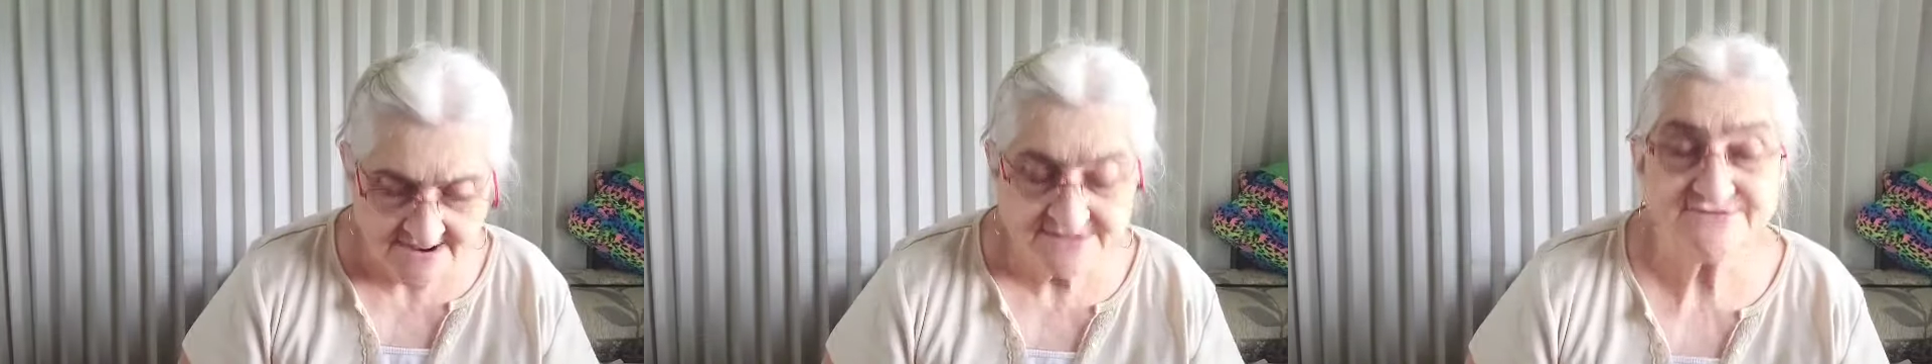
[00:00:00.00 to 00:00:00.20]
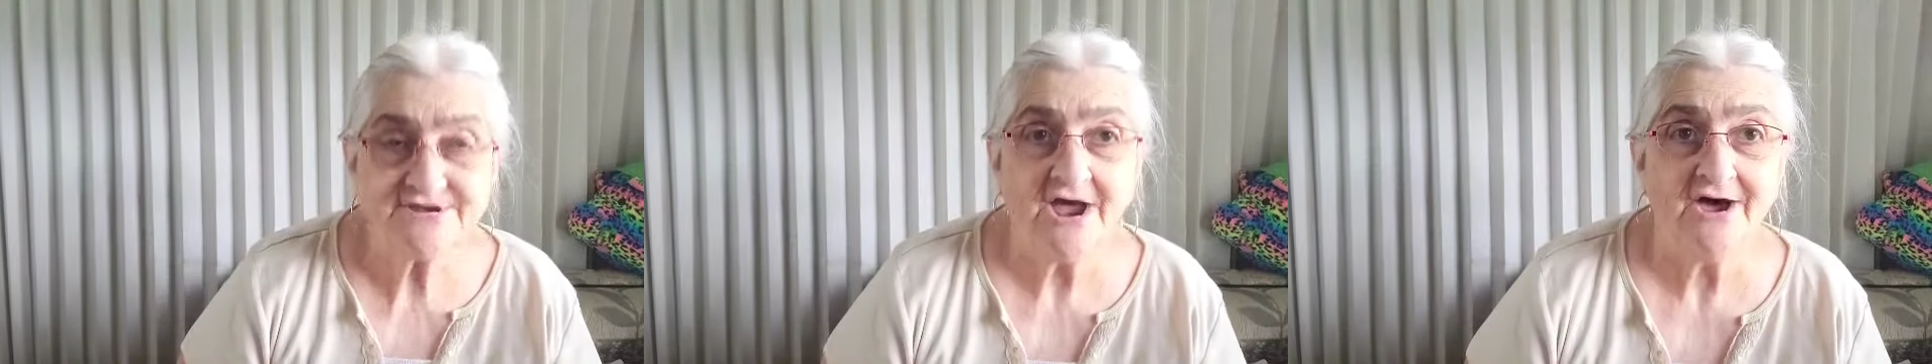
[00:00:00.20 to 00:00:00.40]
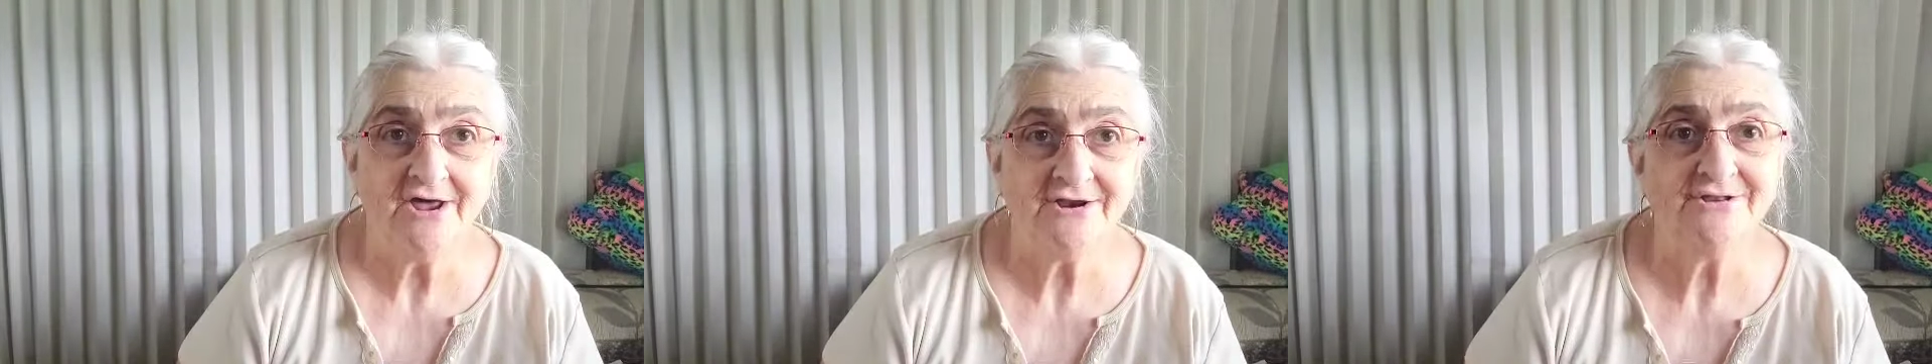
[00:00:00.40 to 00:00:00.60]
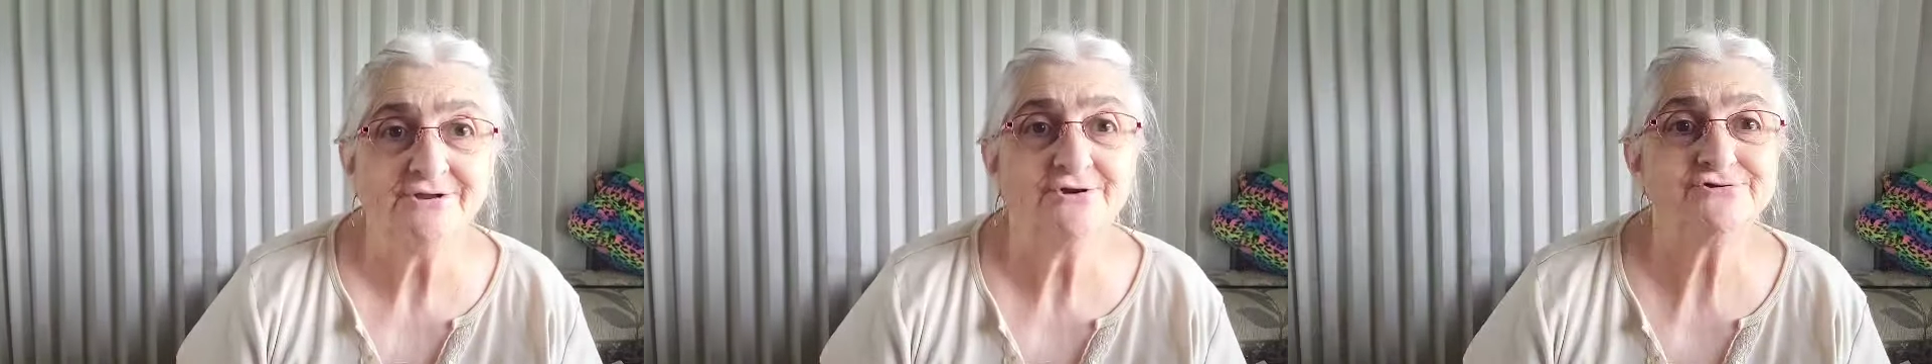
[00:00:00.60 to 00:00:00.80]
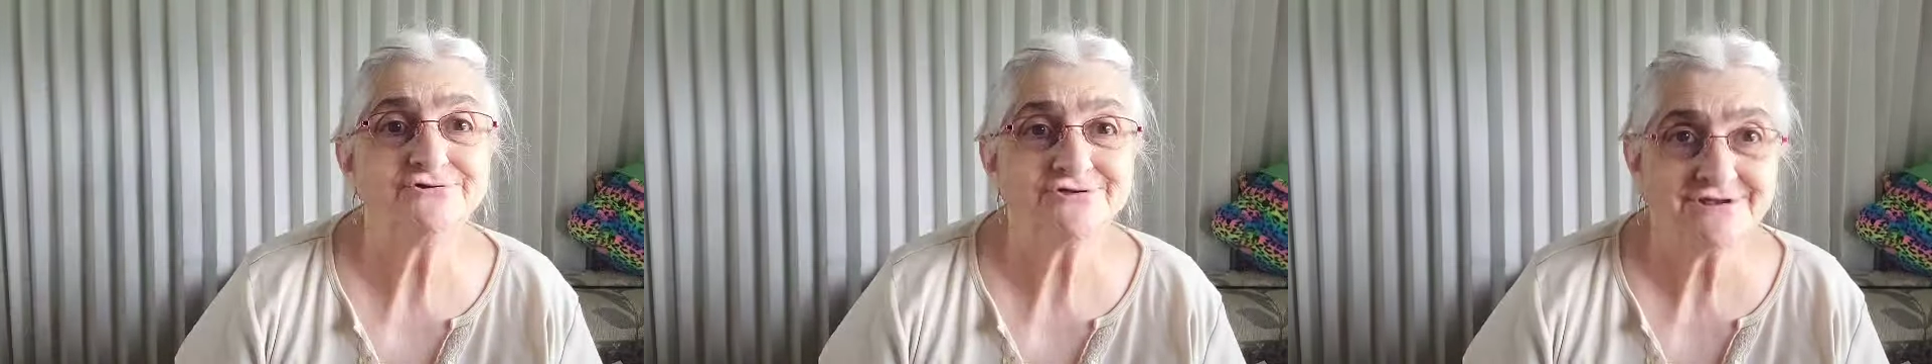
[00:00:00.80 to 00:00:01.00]

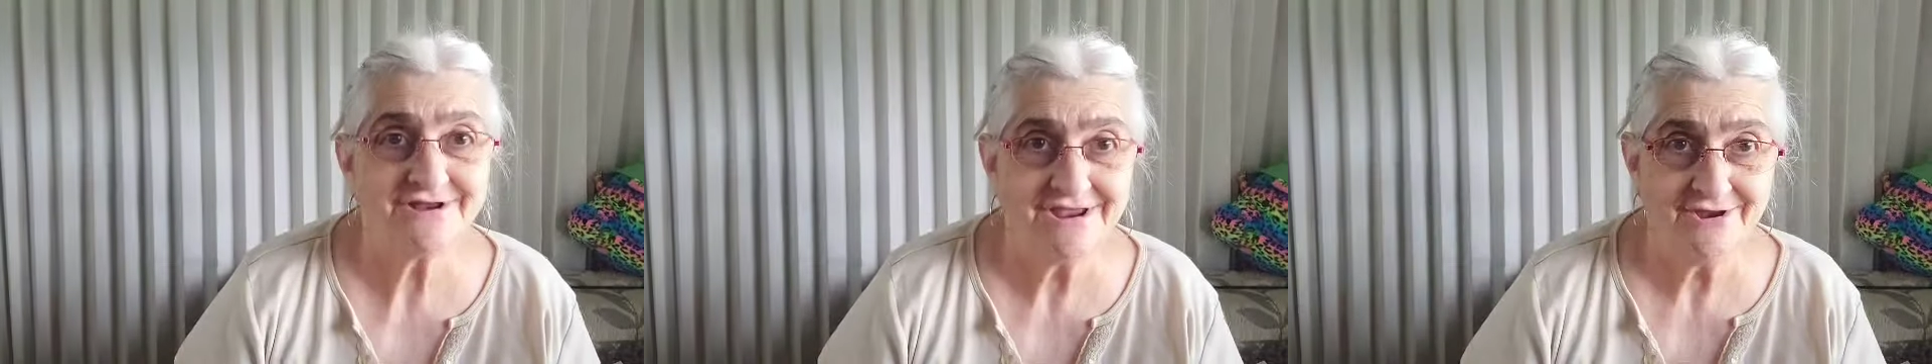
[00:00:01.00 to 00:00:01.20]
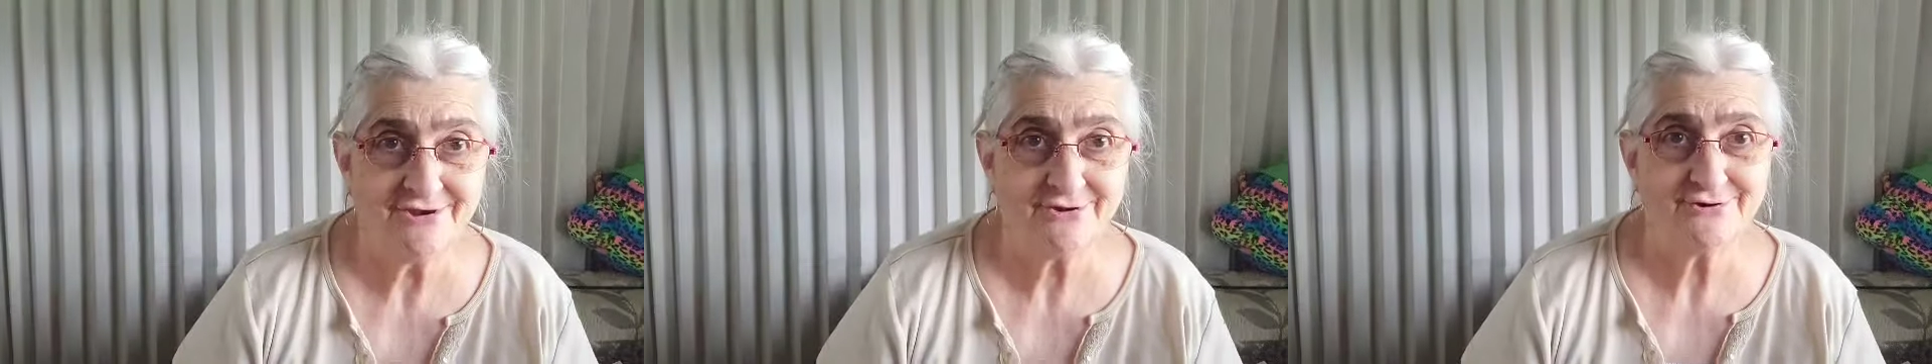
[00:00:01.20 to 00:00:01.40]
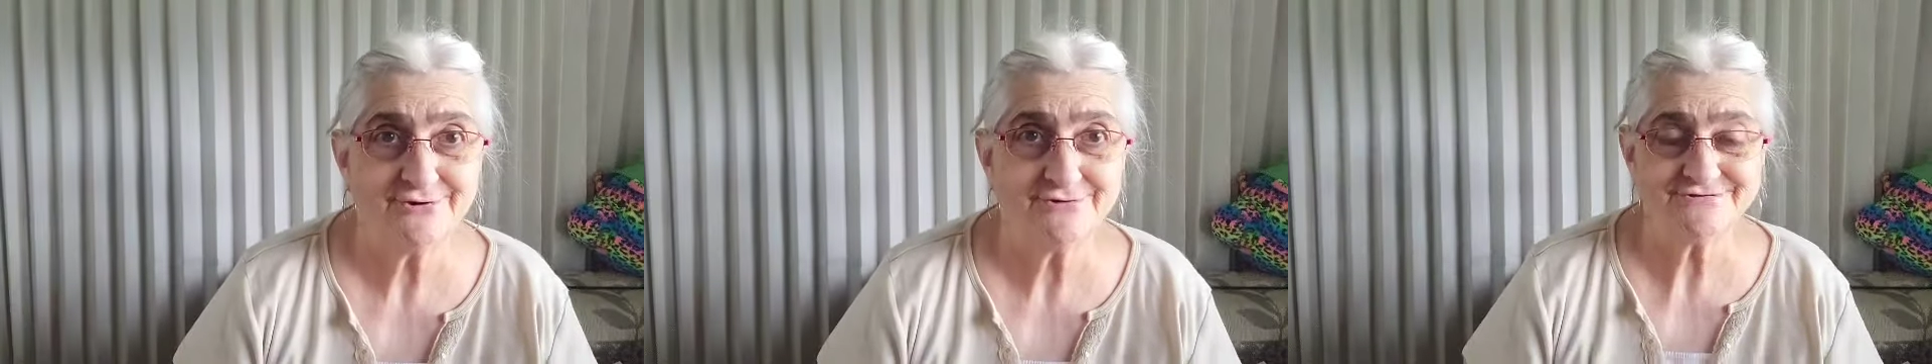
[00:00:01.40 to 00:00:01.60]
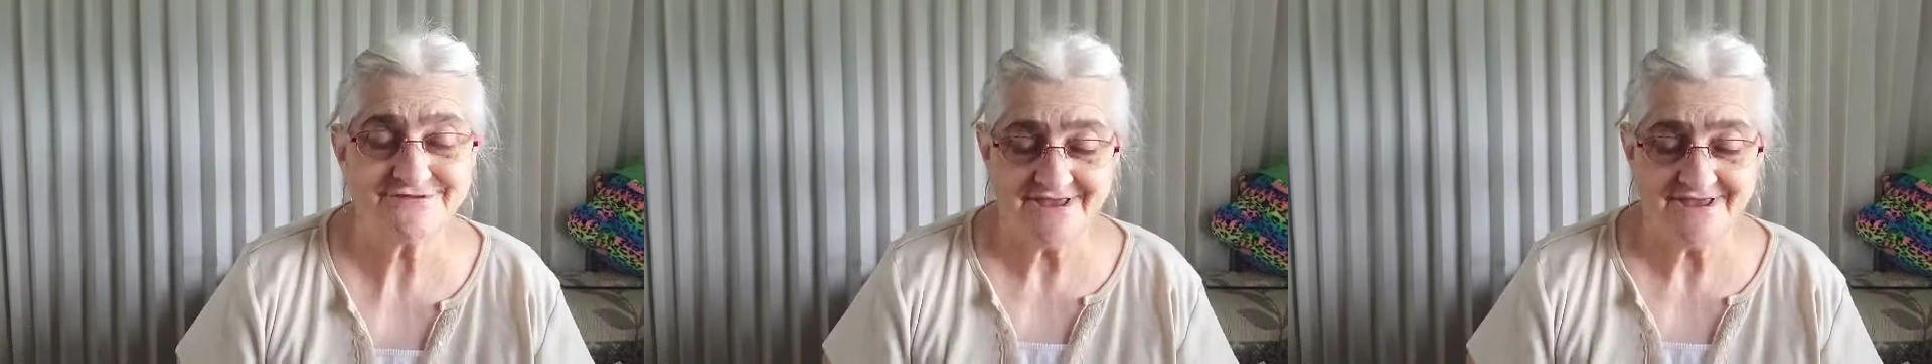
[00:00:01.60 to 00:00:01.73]
toddler sneakers.